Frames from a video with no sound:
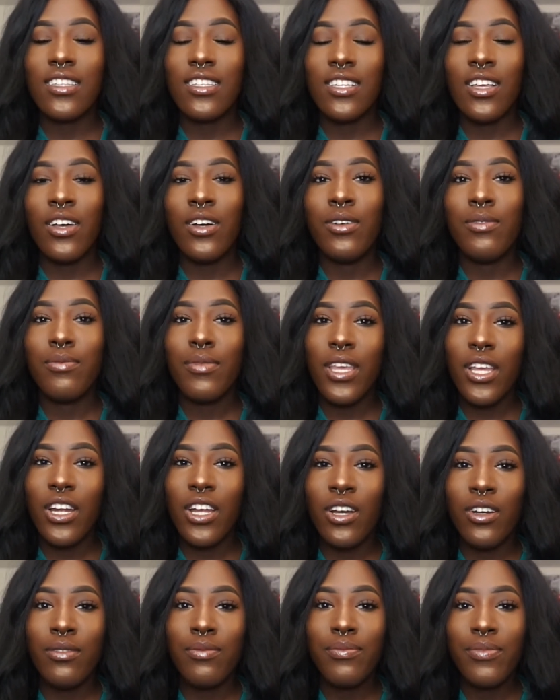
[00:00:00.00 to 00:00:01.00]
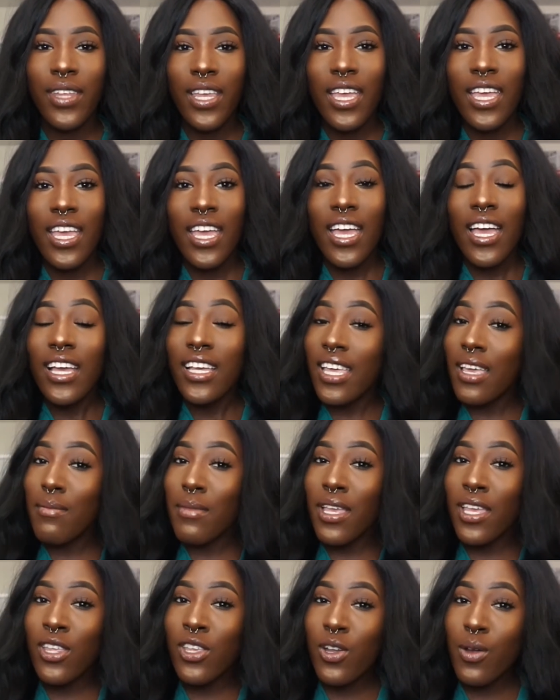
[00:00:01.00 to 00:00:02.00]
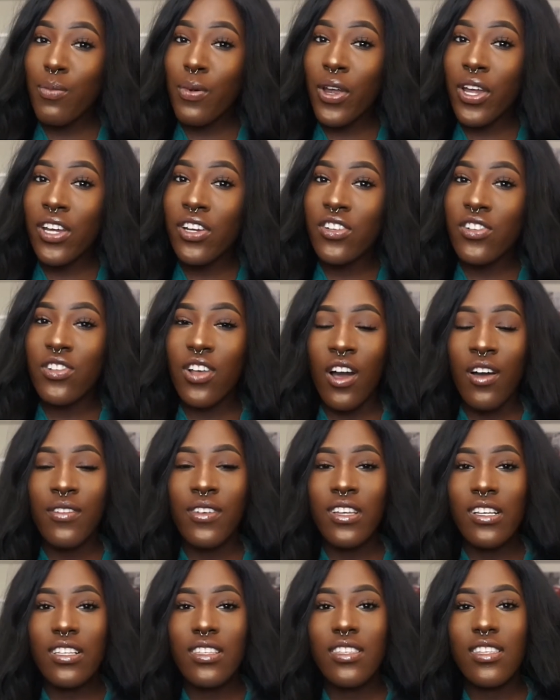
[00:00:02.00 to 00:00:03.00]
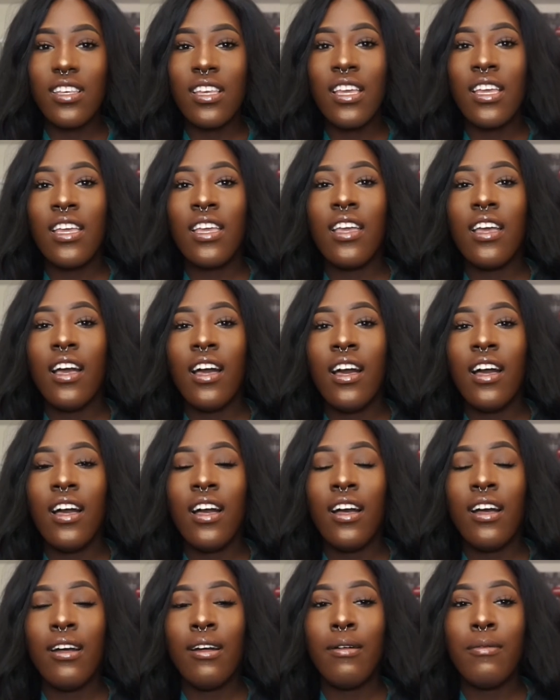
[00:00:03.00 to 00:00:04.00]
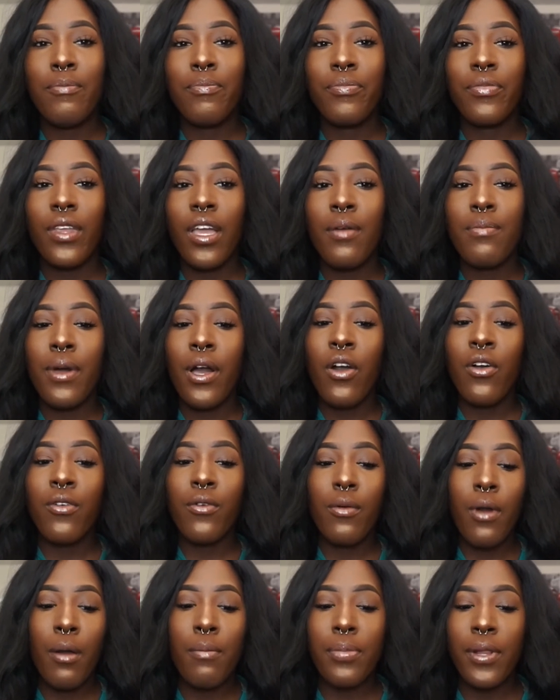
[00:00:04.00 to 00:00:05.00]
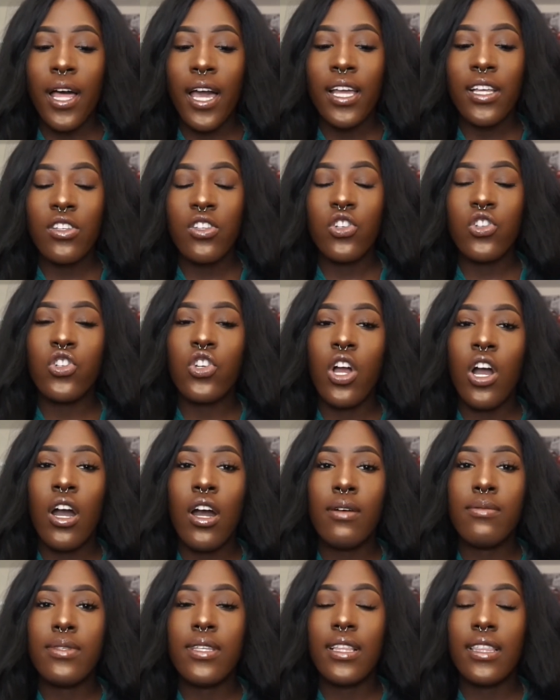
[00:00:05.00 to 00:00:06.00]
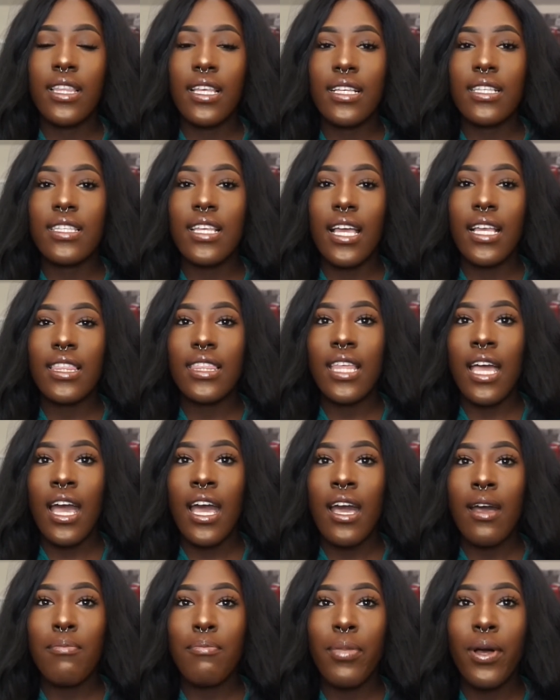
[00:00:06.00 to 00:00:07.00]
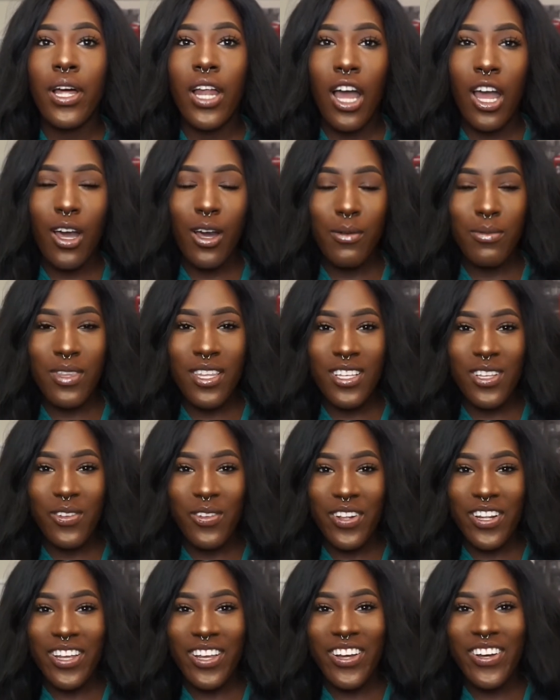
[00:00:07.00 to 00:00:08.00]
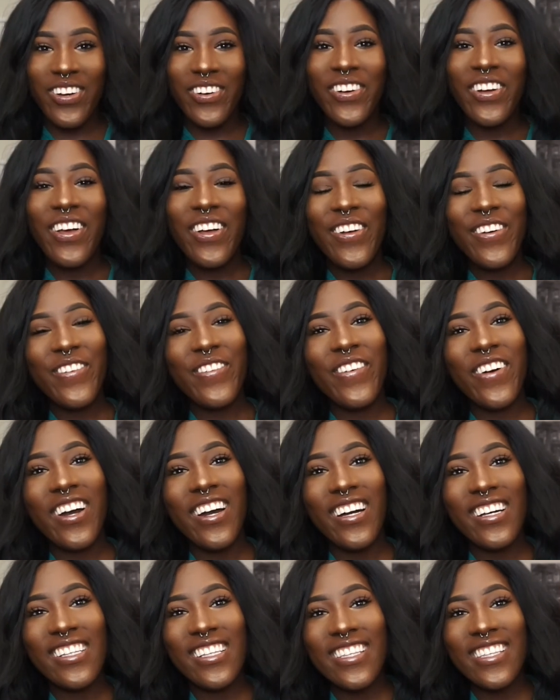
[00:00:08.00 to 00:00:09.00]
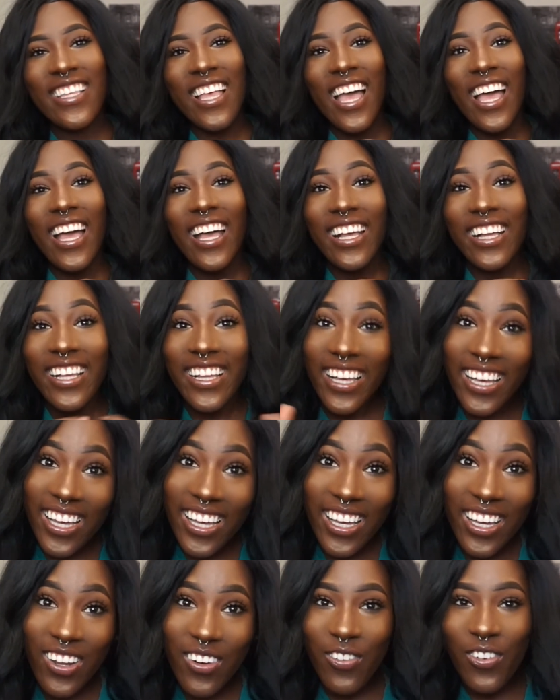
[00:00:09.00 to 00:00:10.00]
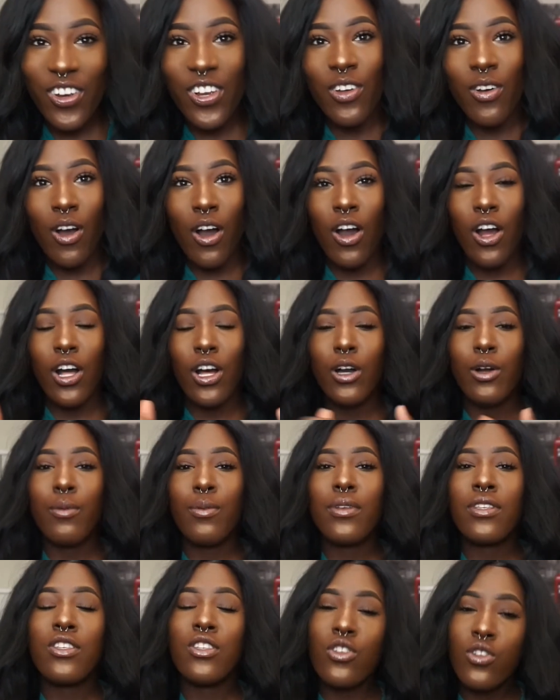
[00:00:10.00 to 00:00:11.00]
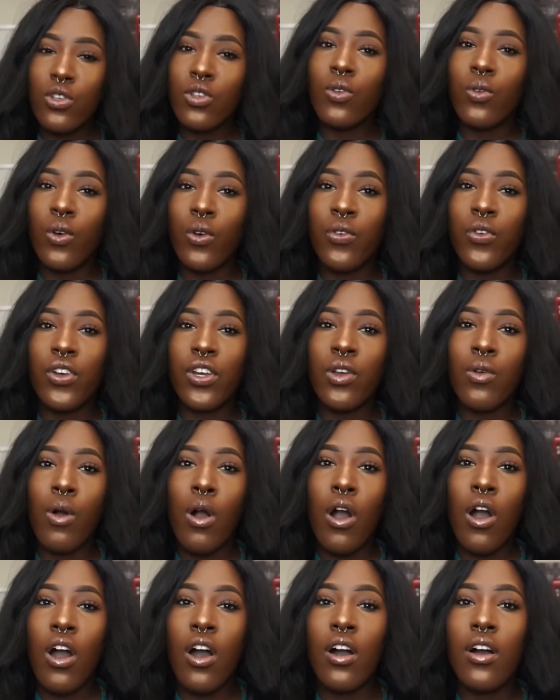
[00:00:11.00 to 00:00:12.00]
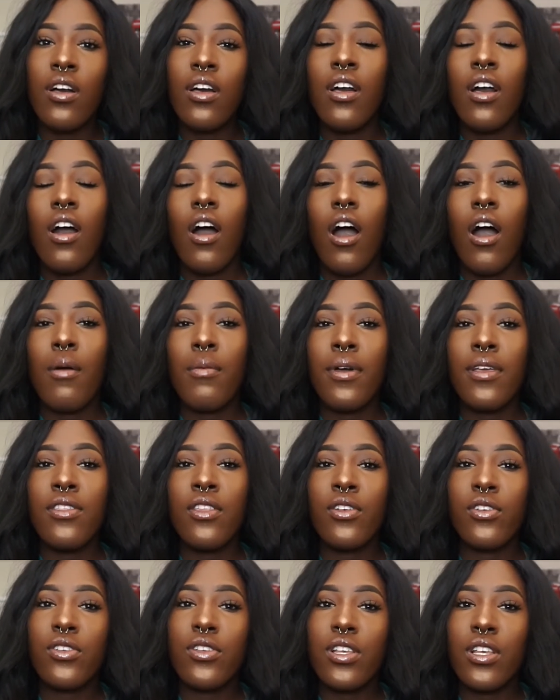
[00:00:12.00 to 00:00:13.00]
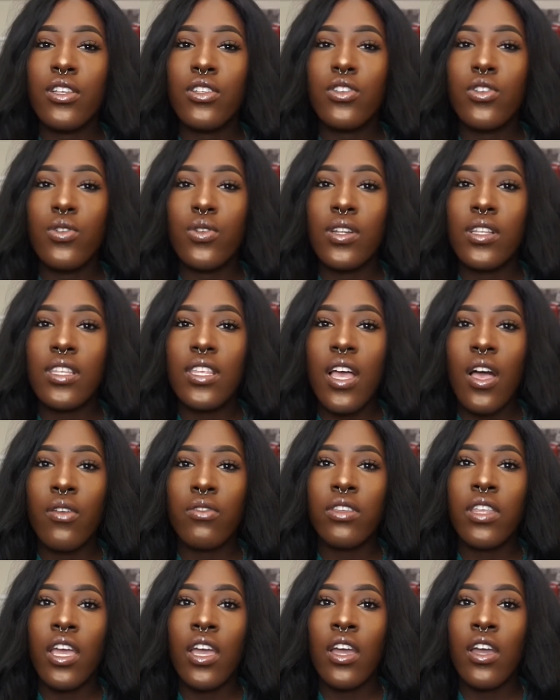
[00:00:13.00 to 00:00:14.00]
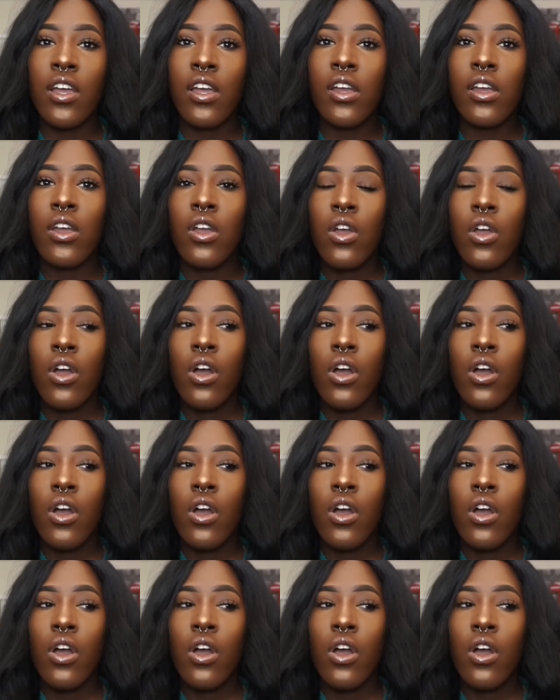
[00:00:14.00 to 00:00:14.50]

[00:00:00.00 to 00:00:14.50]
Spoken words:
So, you know, keep me in your prayers, obviously, about applying to jobs and things like that. But I hope this video was good for you all. I hope it's useful for you all my nursing students out there.